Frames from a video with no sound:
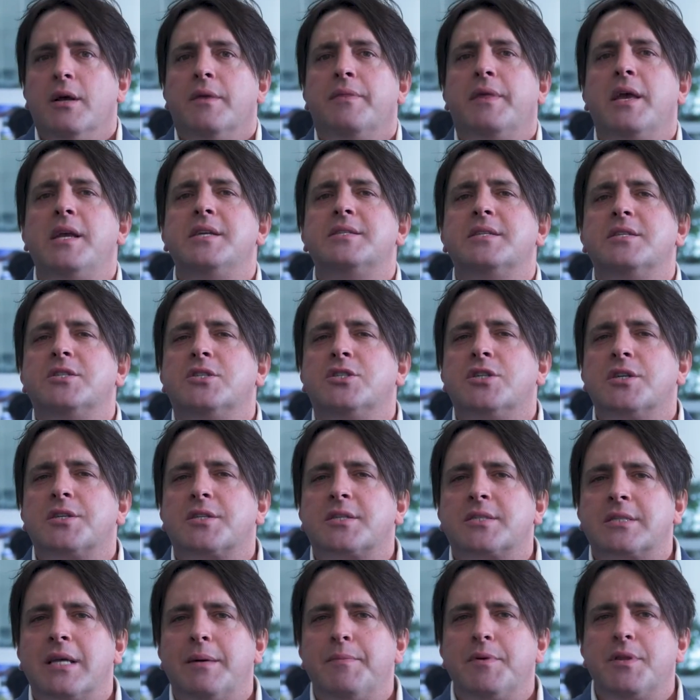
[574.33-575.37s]
These are
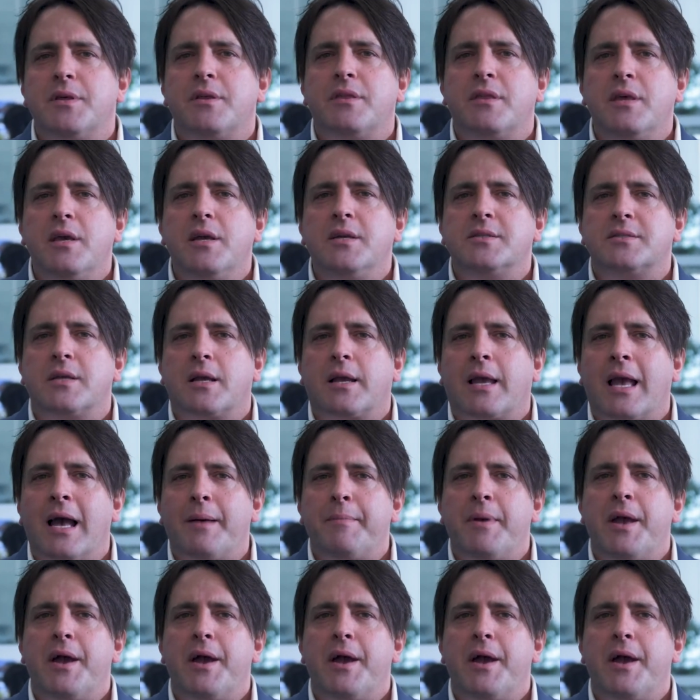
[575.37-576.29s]
just some of the things that come